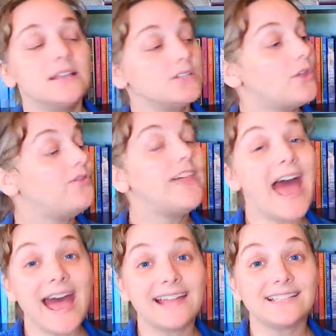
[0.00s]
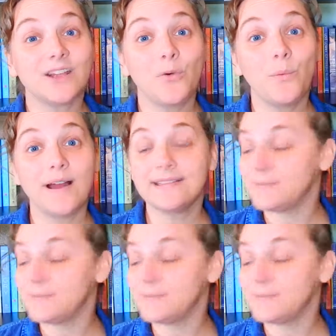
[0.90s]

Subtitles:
So that was